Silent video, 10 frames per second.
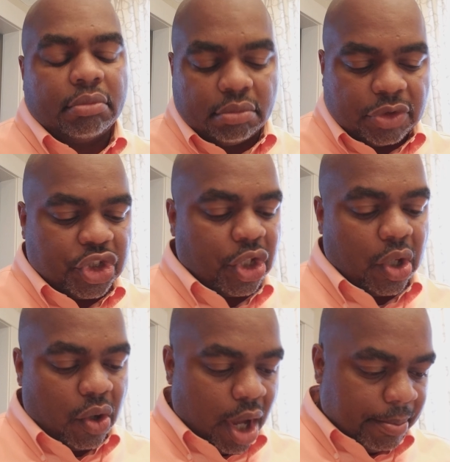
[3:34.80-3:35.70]

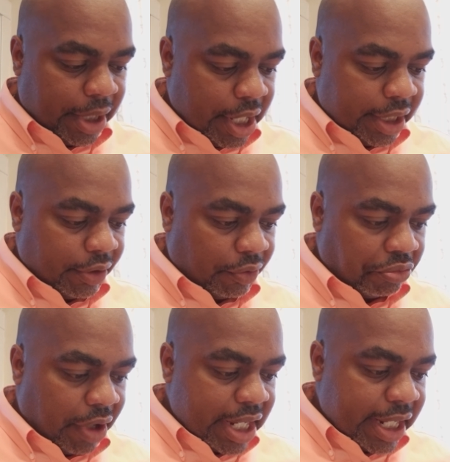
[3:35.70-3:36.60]
So I'm going to,
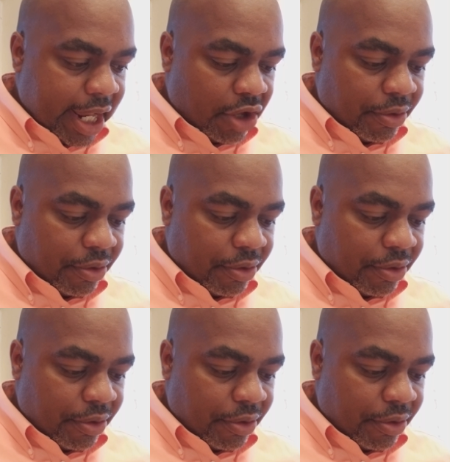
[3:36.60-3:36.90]
right now,